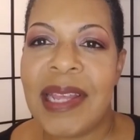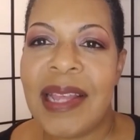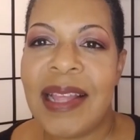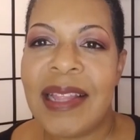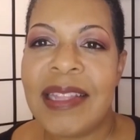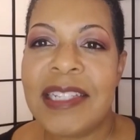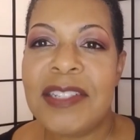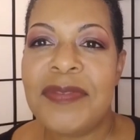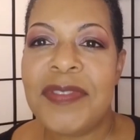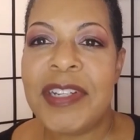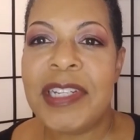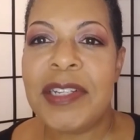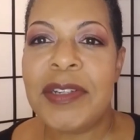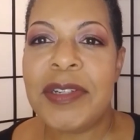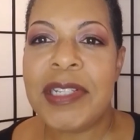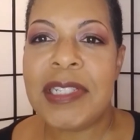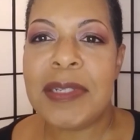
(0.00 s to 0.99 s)
This
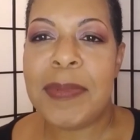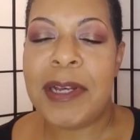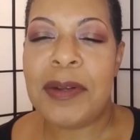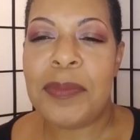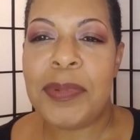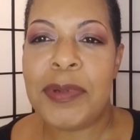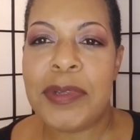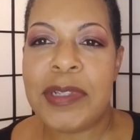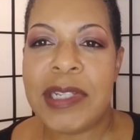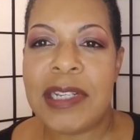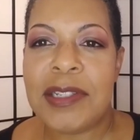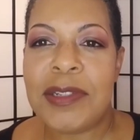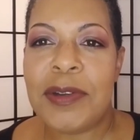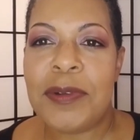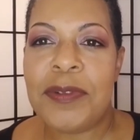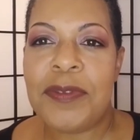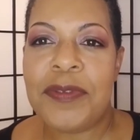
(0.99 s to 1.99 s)
video is about a post I
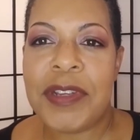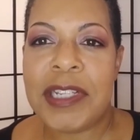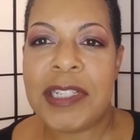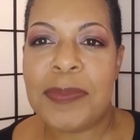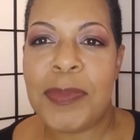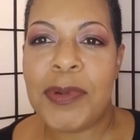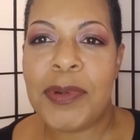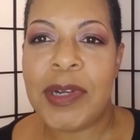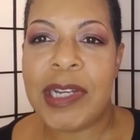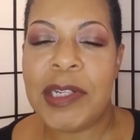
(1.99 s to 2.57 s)
saw on Facebook.